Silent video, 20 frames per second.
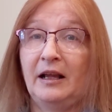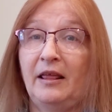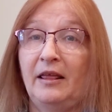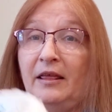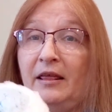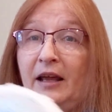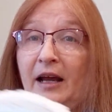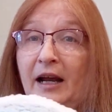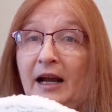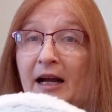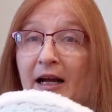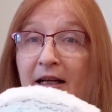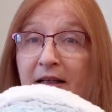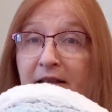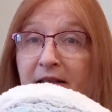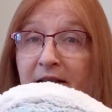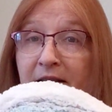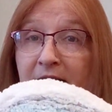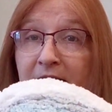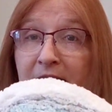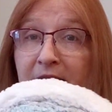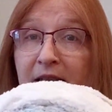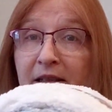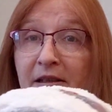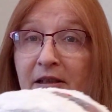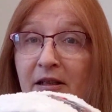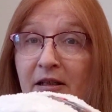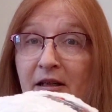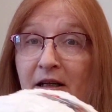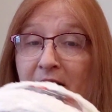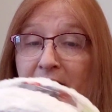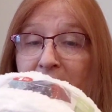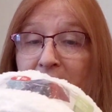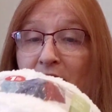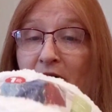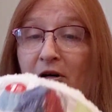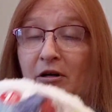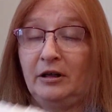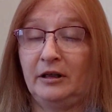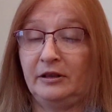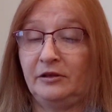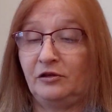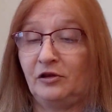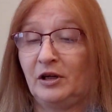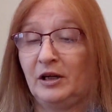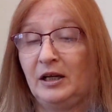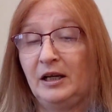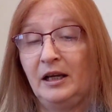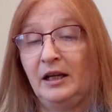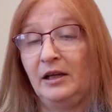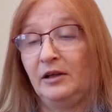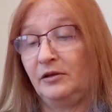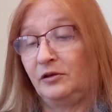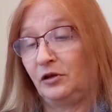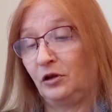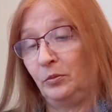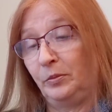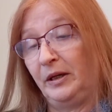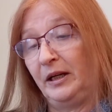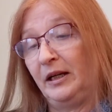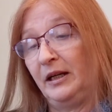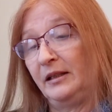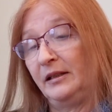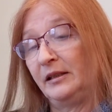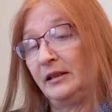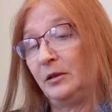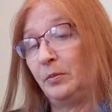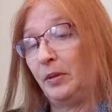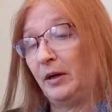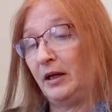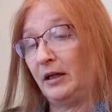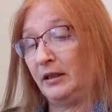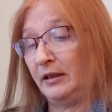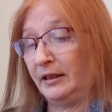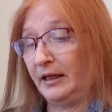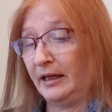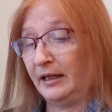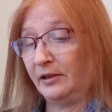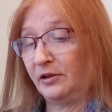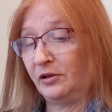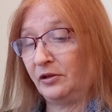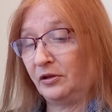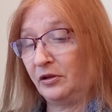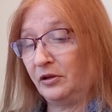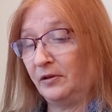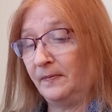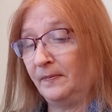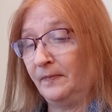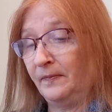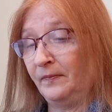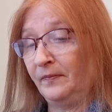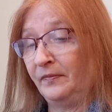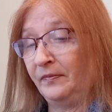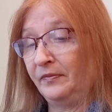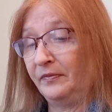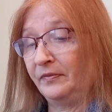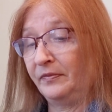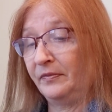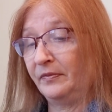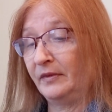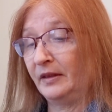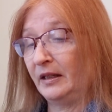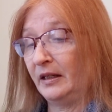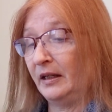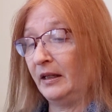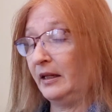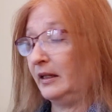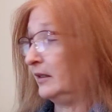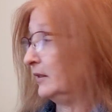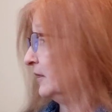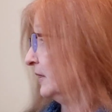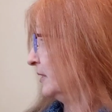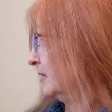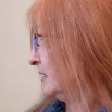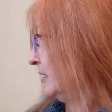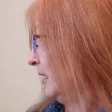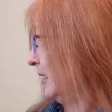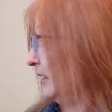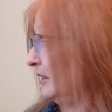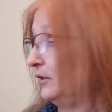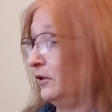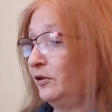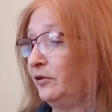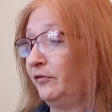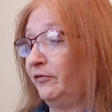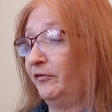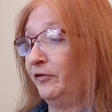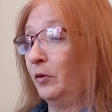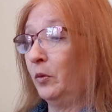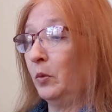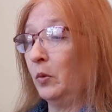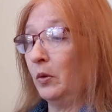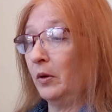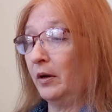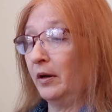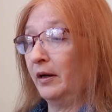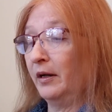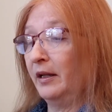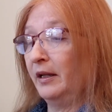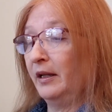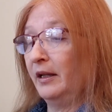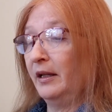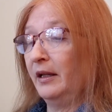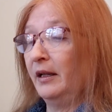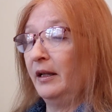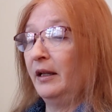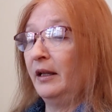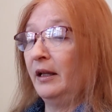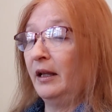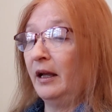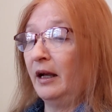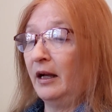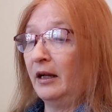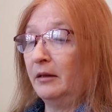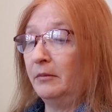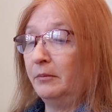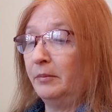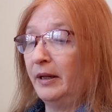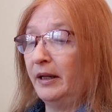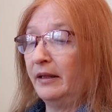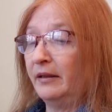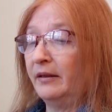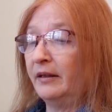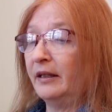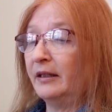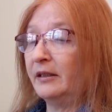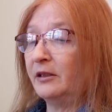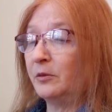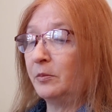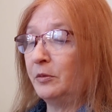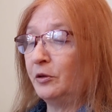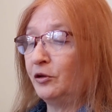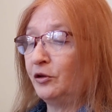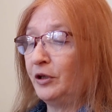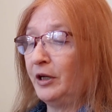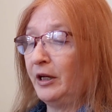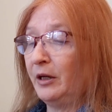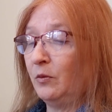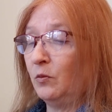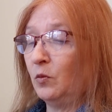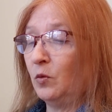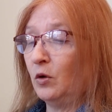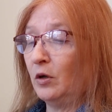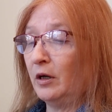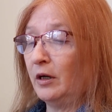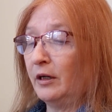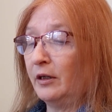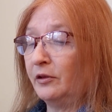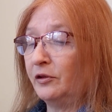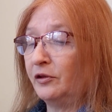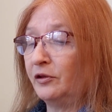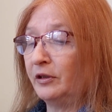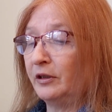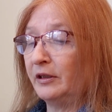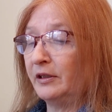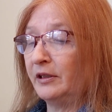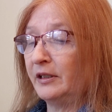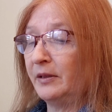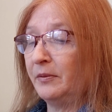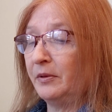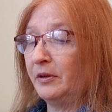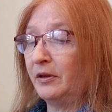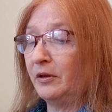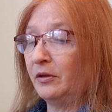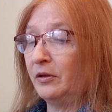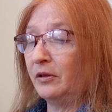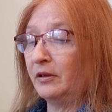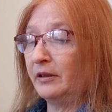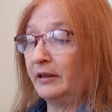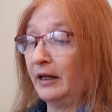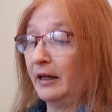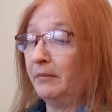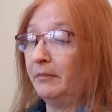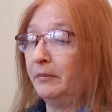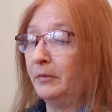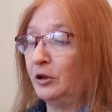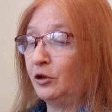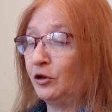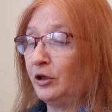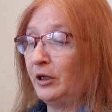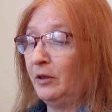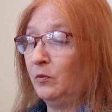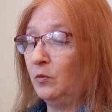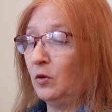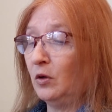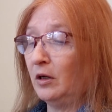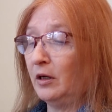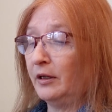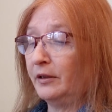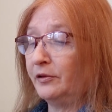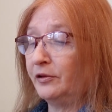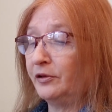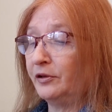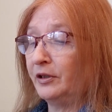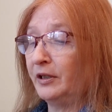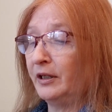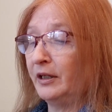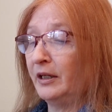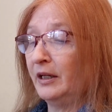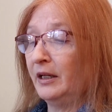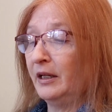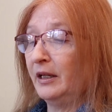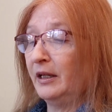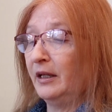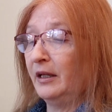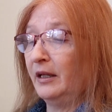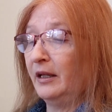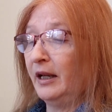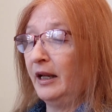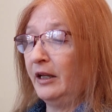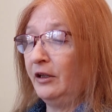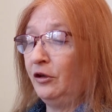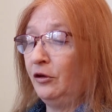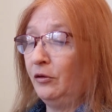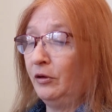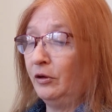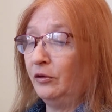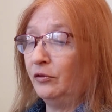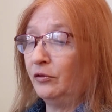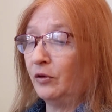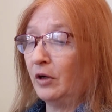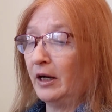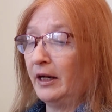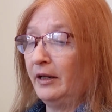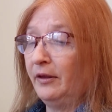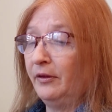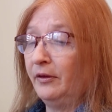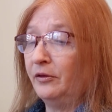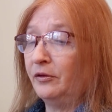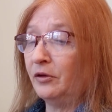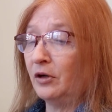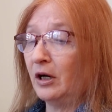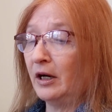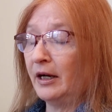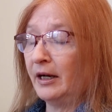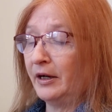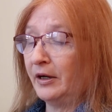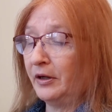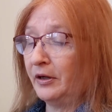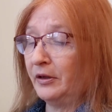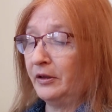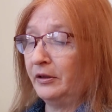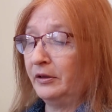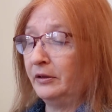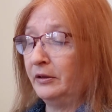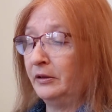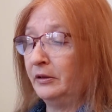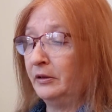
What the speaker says: That is a lot of yardage. So because it's polyester and it's a size 4, I'm betting that it's machine wash. Let's see what the hook, yep, machine wash. And you can dry it in the dryer.